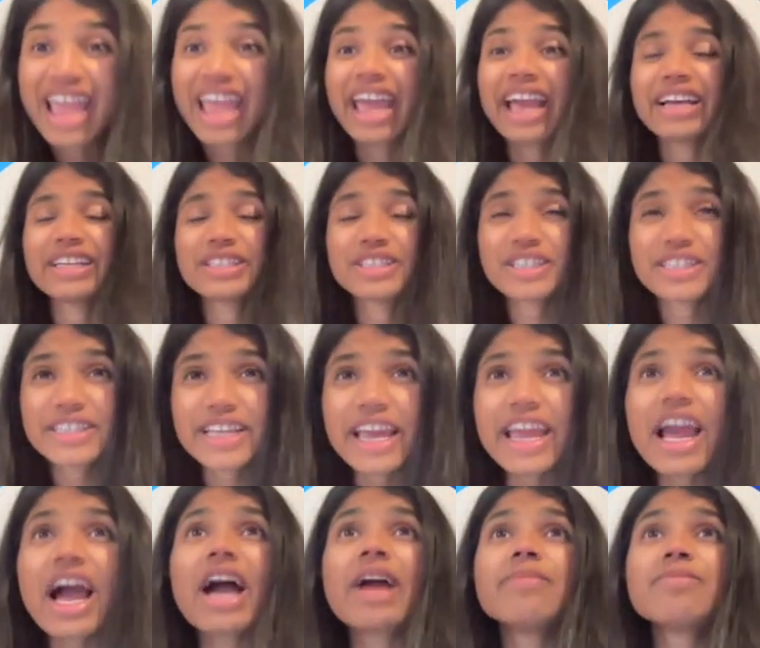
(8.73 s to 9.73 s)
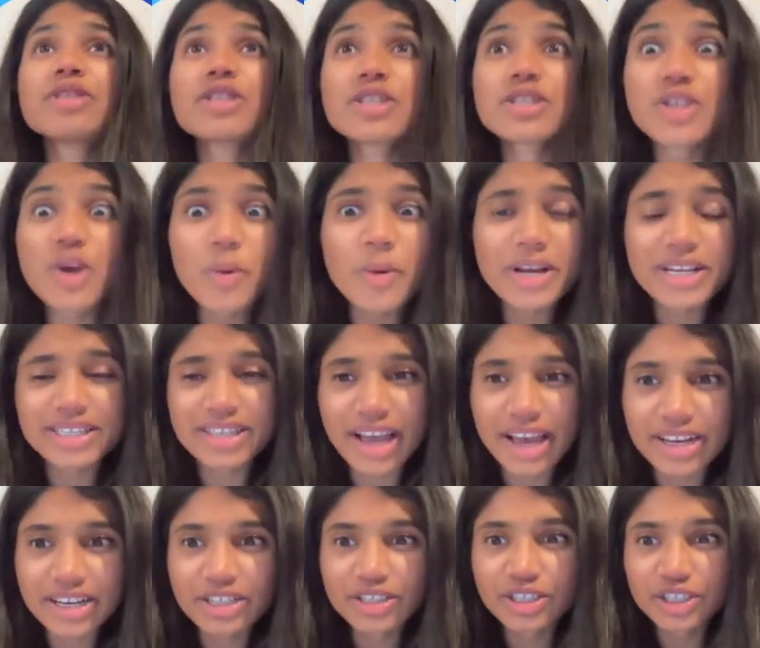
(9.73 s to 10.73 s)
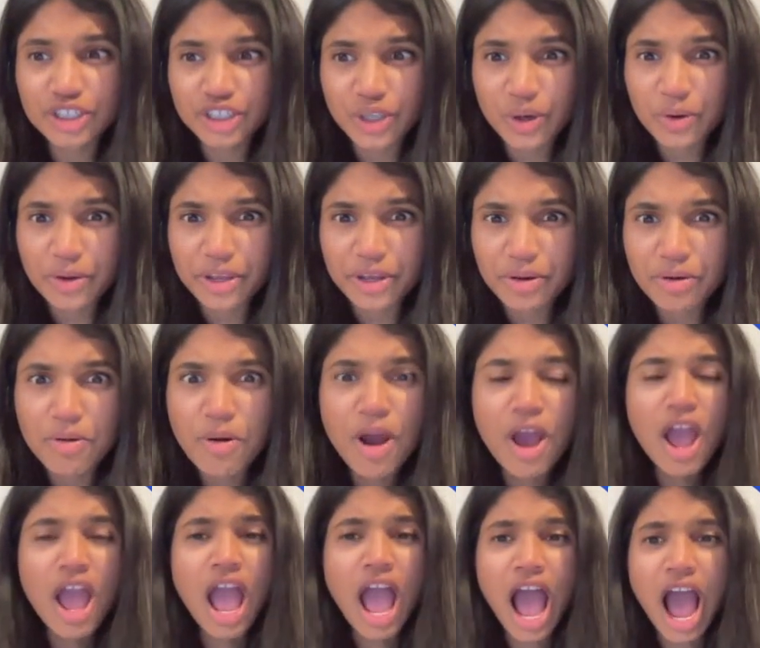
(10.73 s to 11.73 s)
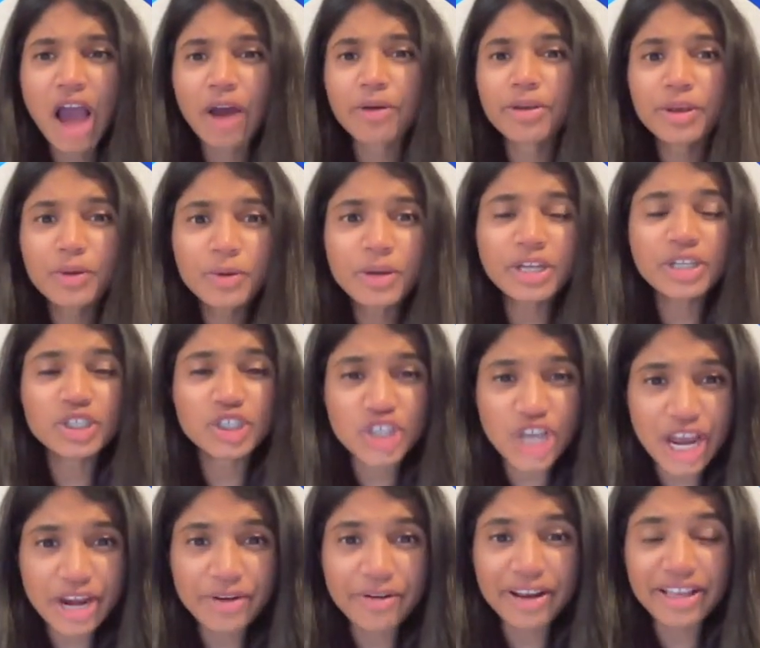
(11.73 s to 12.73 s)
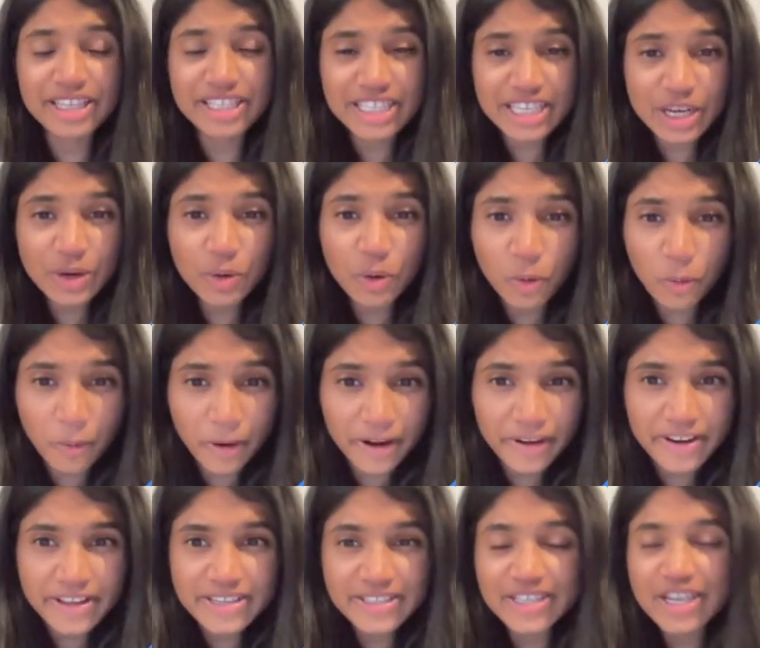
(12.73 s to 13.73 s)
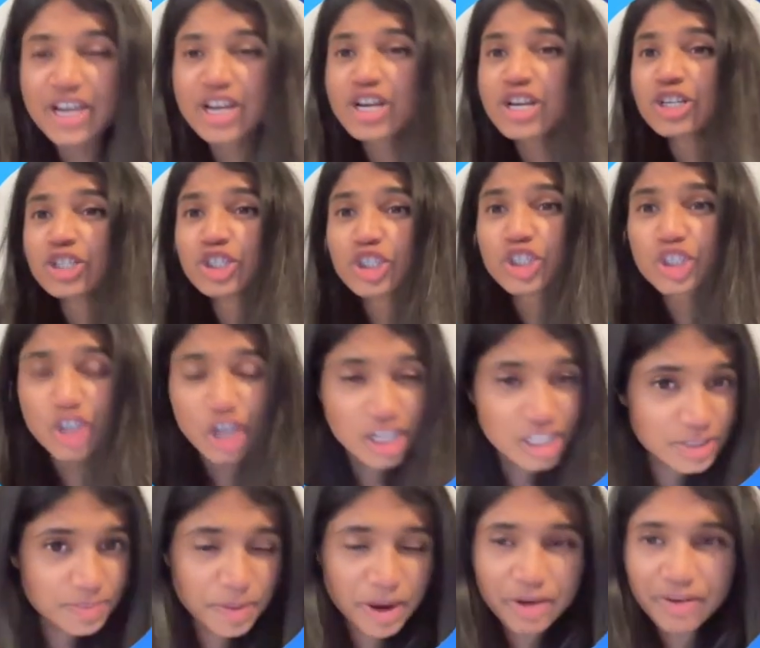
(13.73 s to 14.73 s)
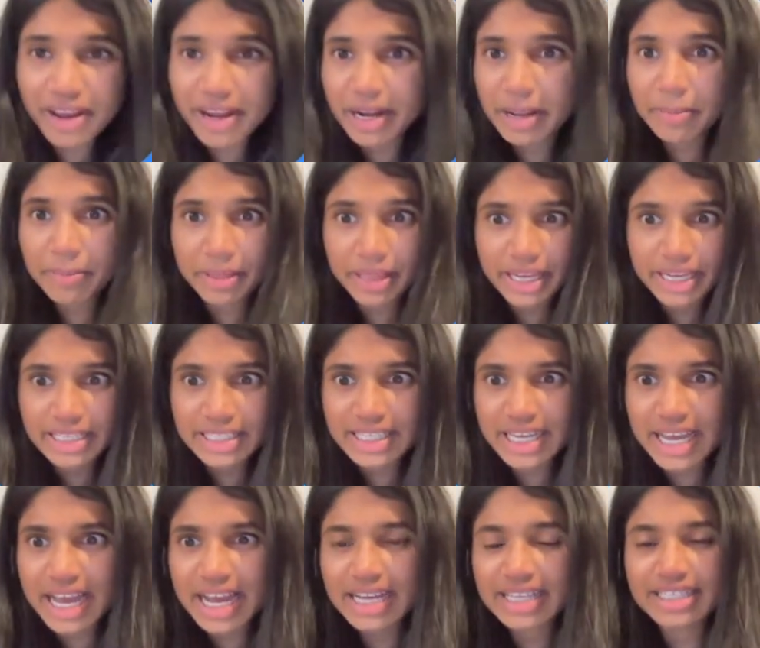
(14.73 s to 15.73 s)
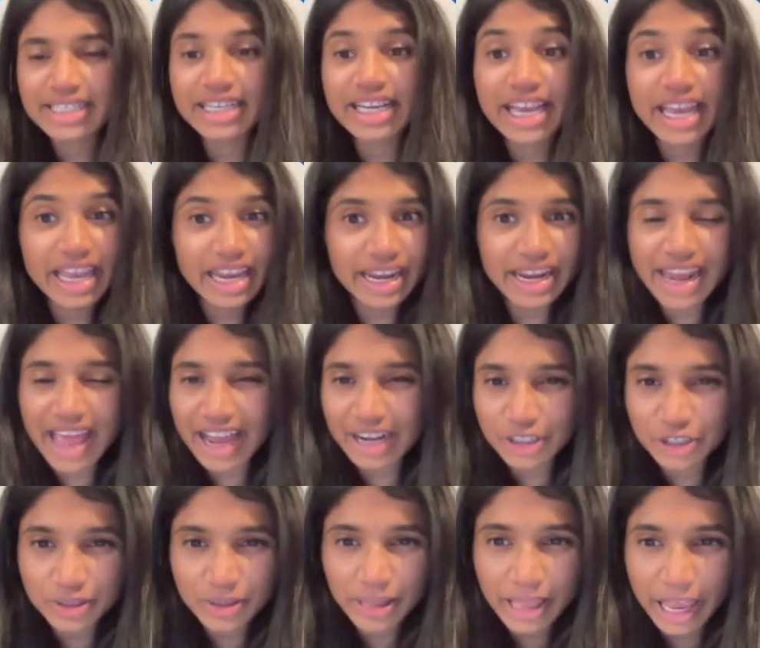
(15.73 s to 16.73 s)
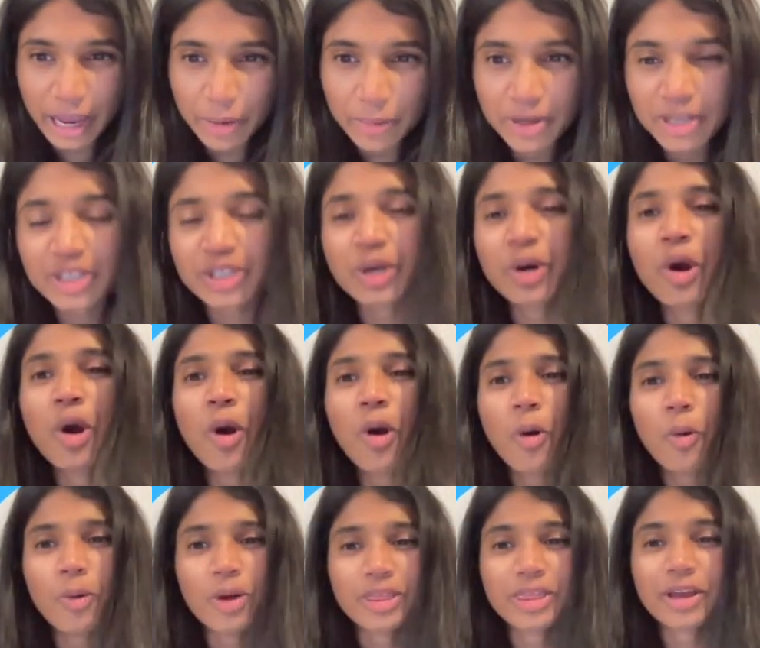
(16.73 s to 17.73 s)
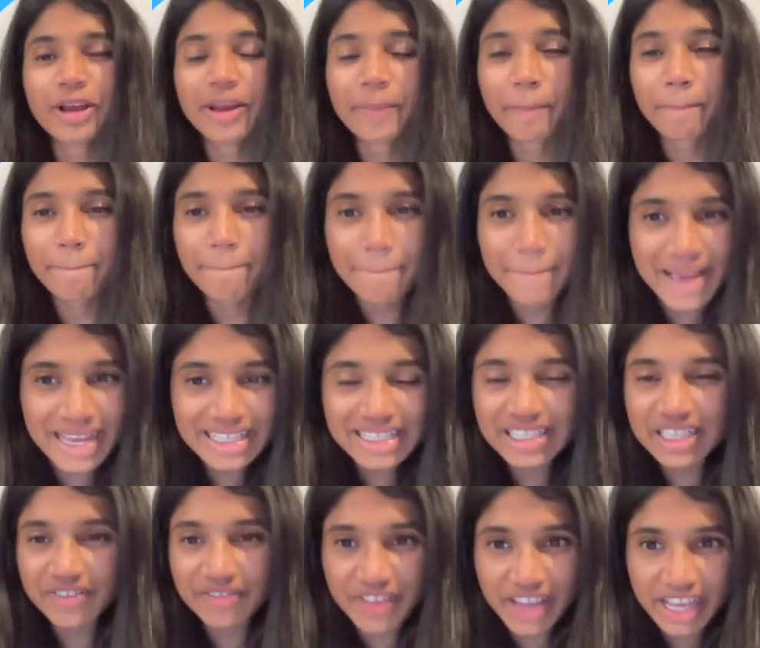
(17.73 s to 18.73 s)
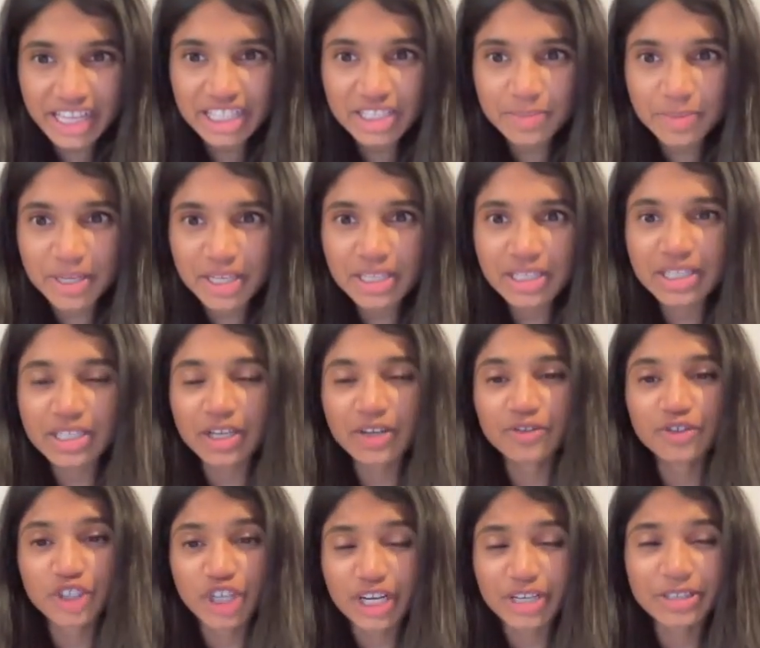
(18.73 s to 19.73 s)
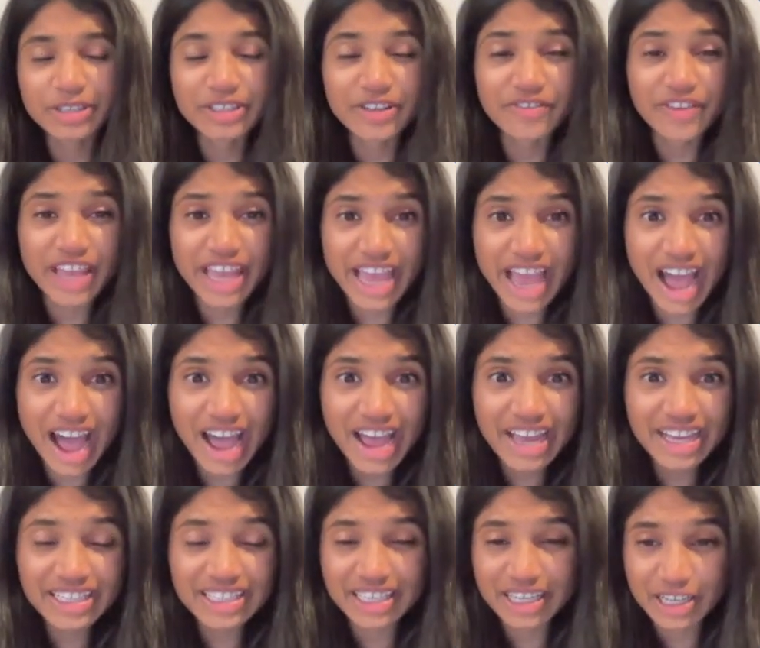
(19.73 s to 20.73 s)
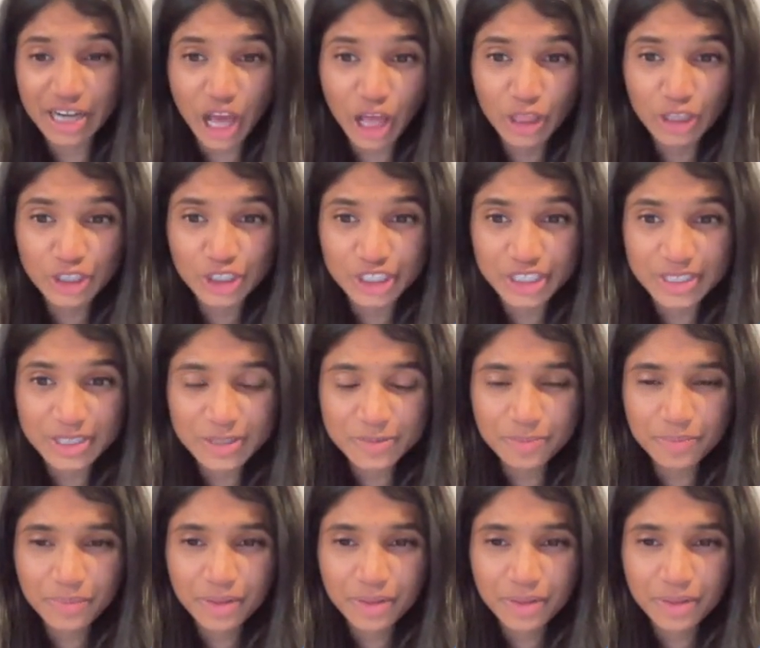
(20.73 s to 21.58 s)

And today I'm so excited to show you how you can generate SQL queries just by writing plain text in natural language with the best advancements of generative AI technologies.